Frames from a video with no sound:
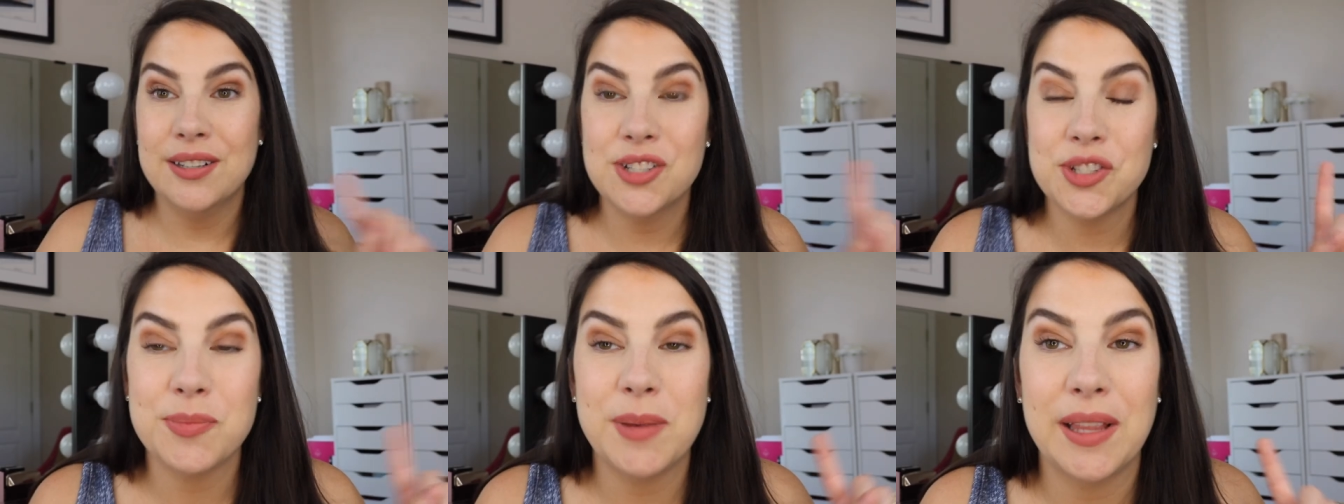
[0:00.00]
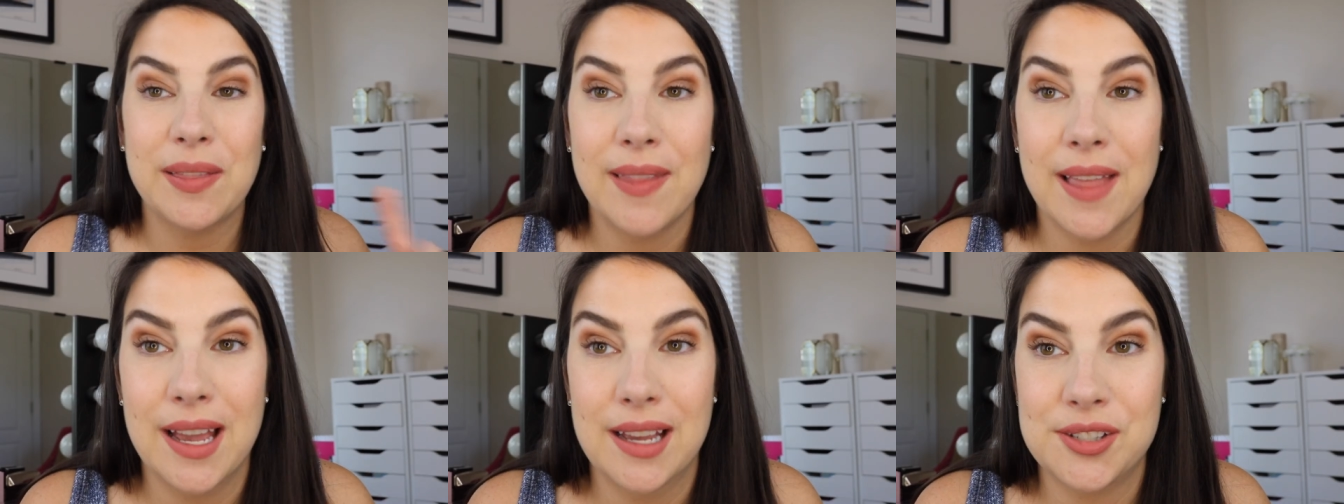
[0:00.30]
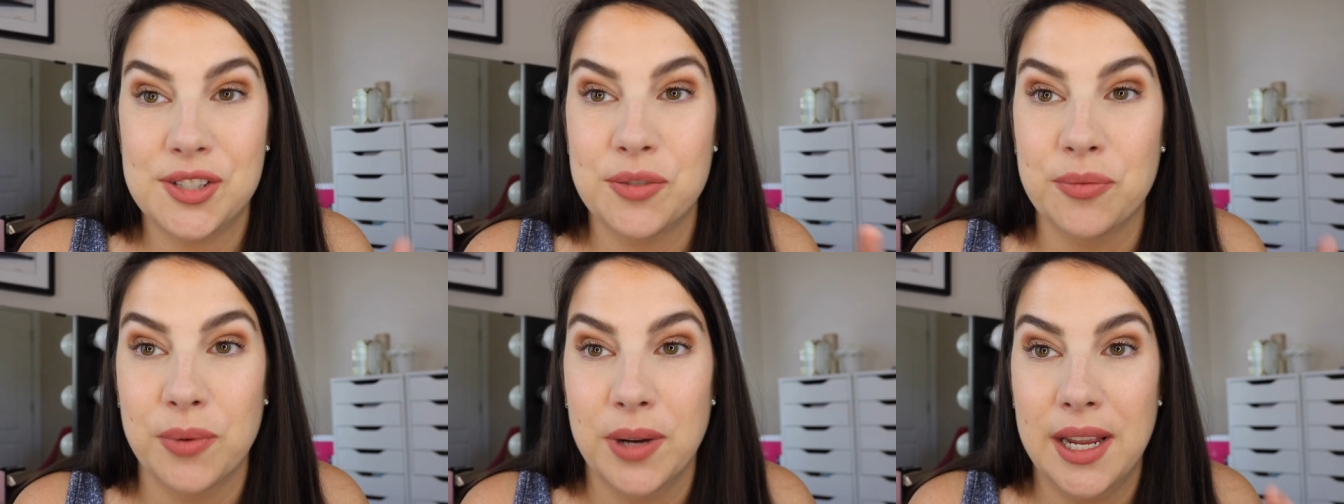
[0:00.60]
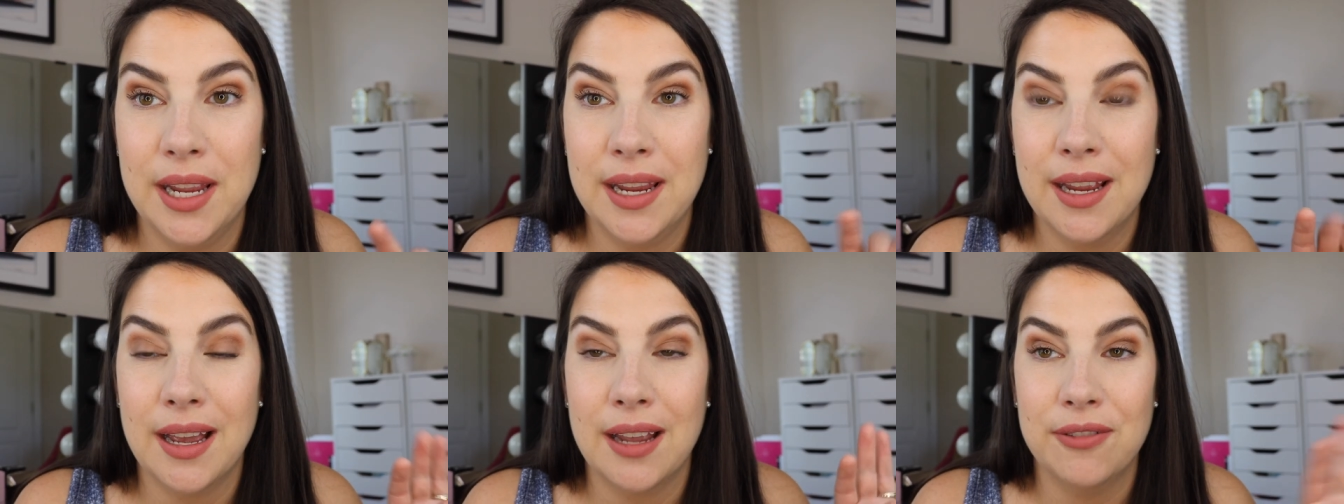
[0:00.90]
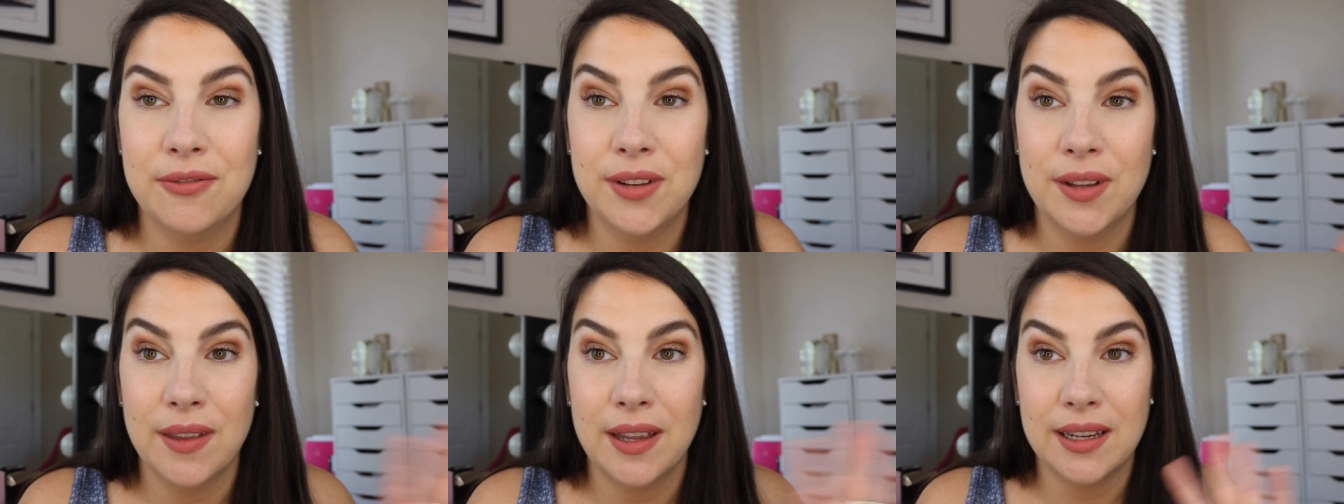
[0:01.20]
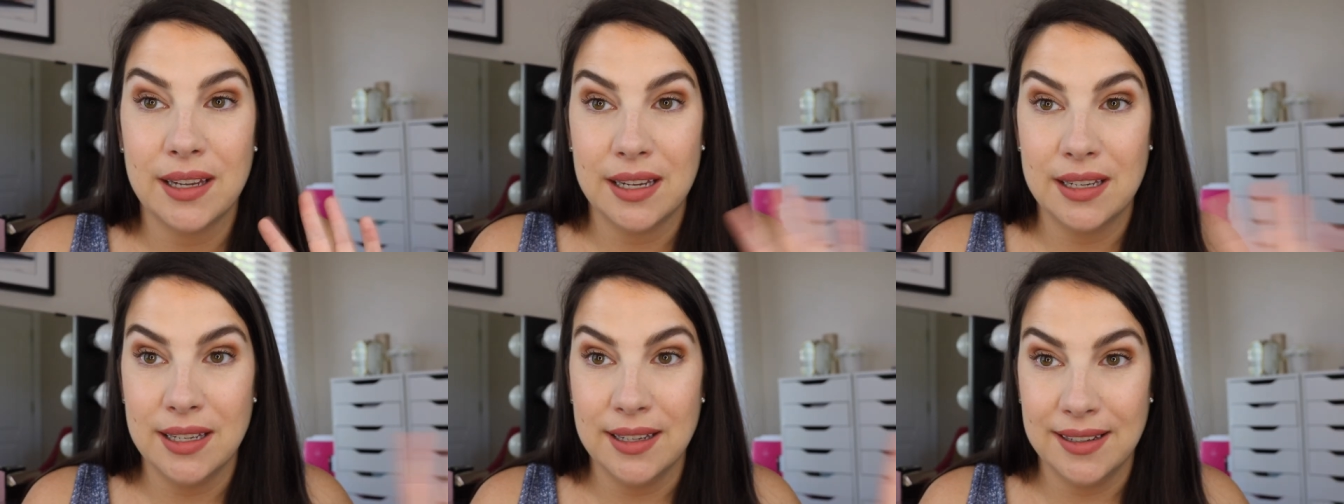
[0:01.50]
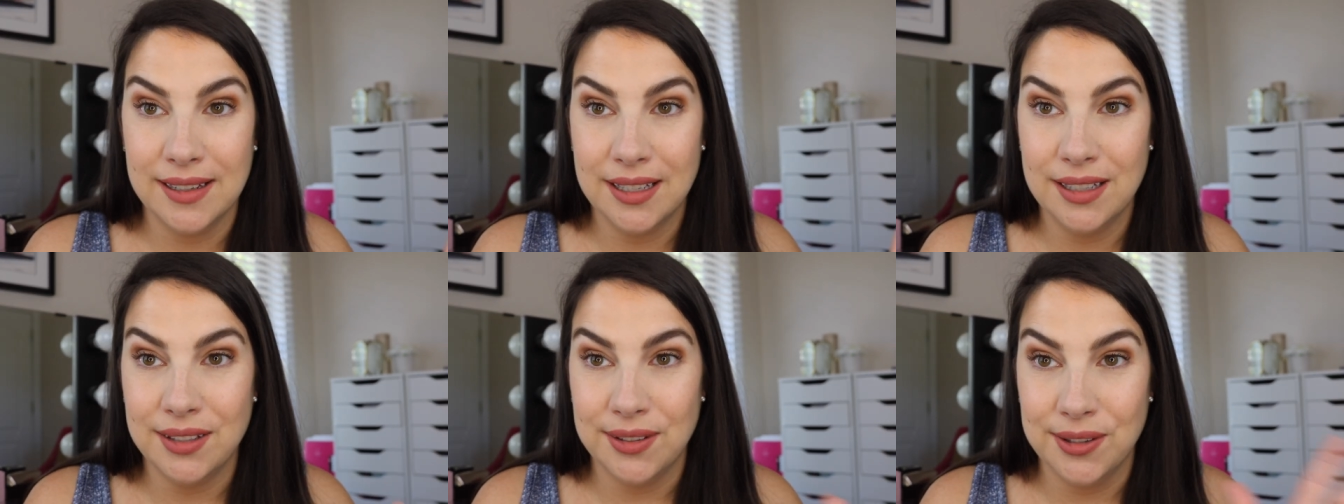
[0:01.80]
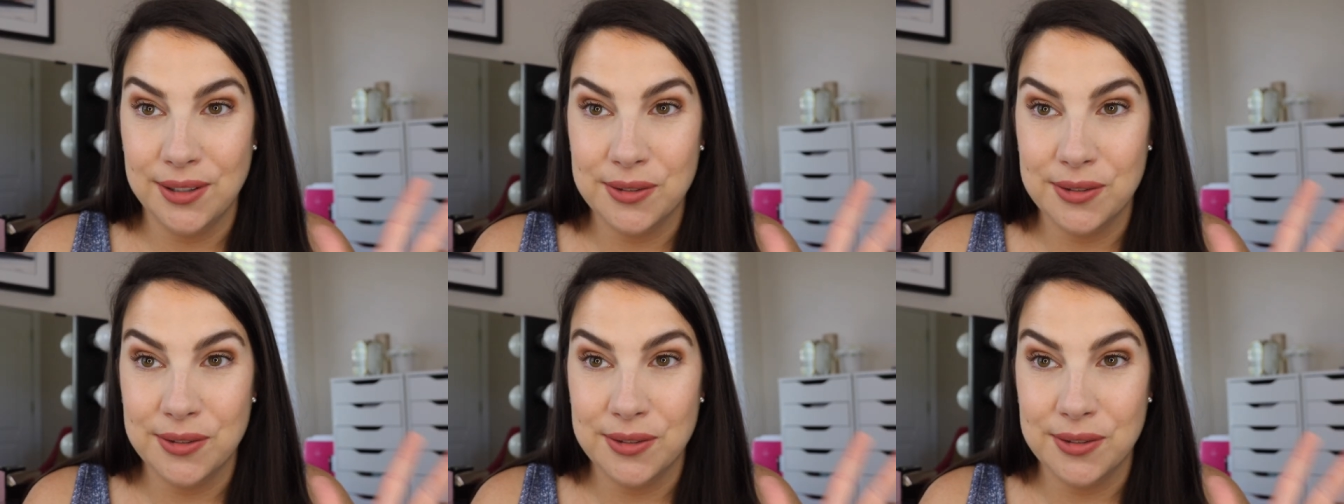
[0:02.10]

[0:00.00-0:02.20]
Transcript: here's my last way I feel like I can get